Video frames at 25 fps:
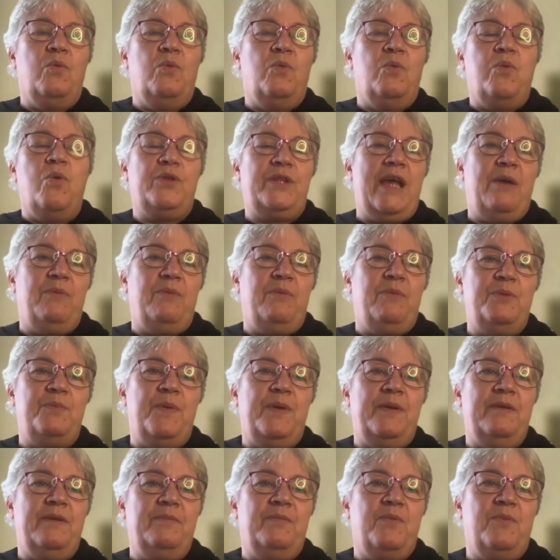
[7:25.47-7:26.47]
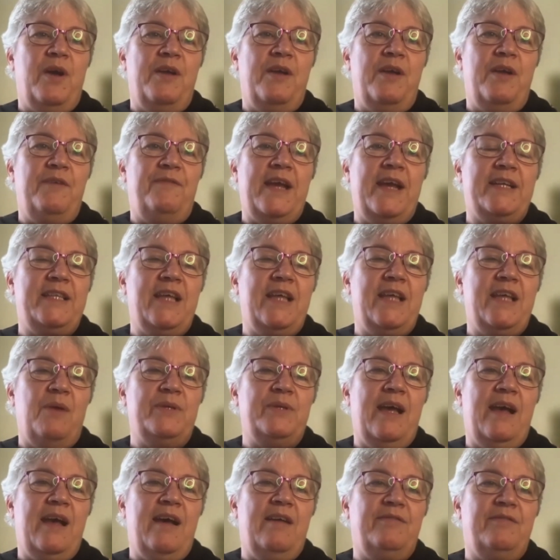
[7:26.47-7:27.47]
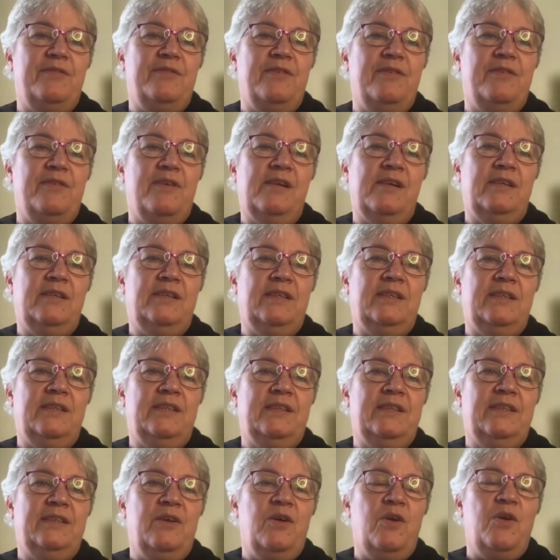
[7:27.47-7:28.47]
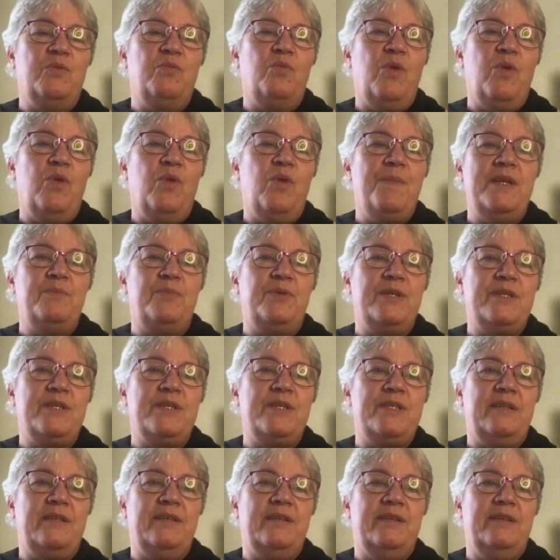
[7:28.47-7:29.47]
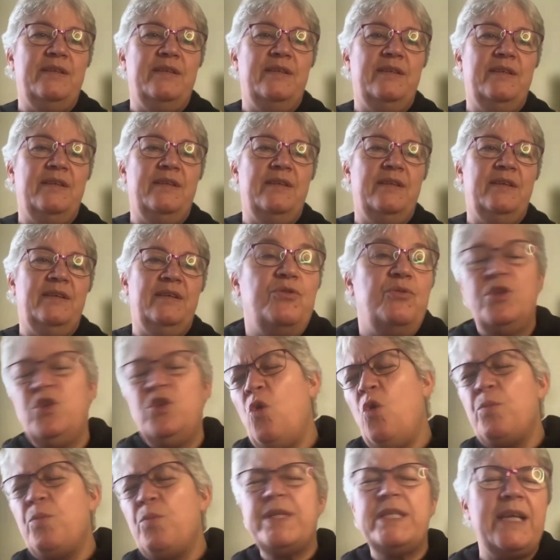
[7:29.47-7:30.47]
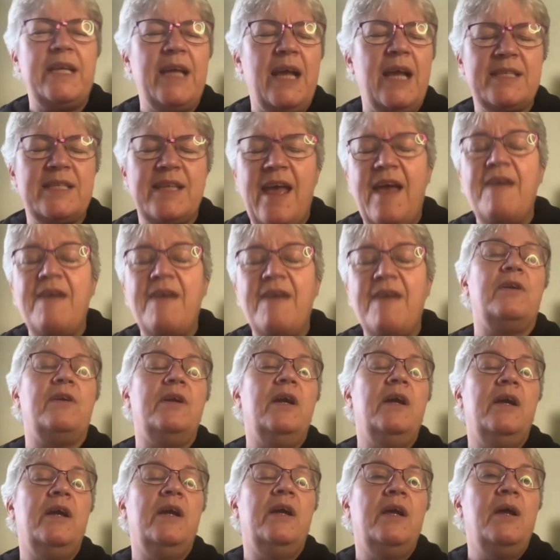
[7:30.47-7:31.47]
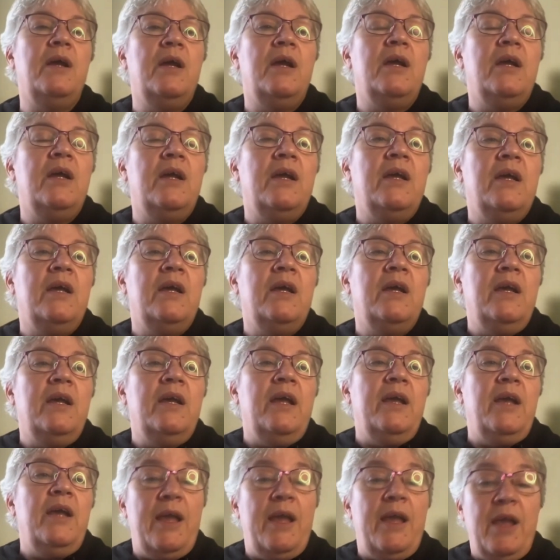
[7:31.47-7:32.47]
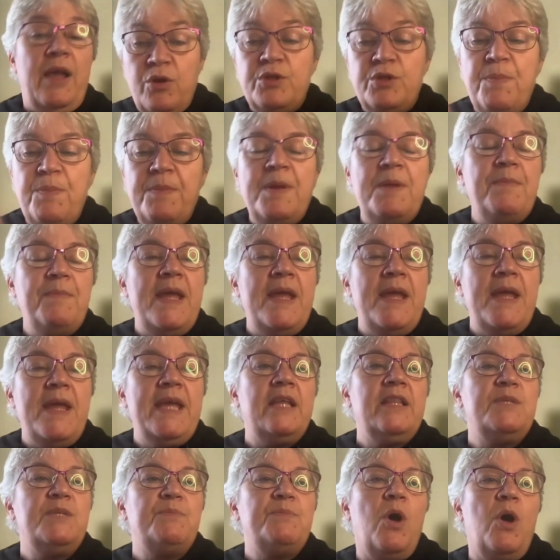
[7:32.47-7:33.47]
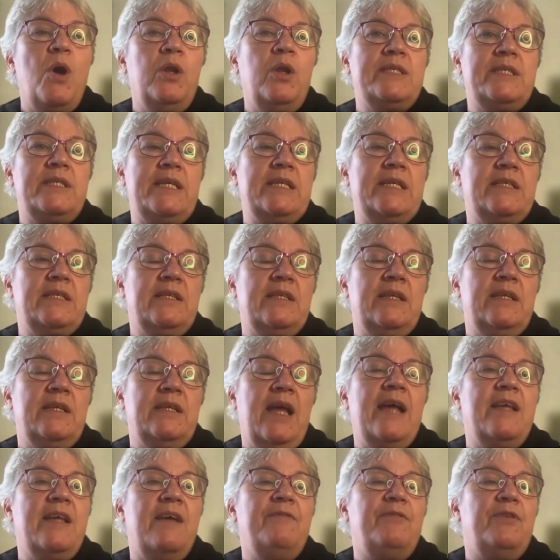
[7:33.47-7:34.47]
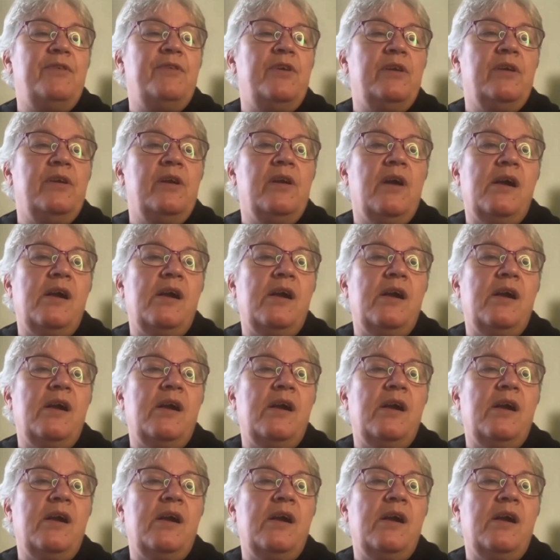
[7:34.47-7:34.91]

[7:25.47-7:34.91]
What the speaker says: what effect that would have on women in prison. Nobody has ever, who's been making these policies, has ever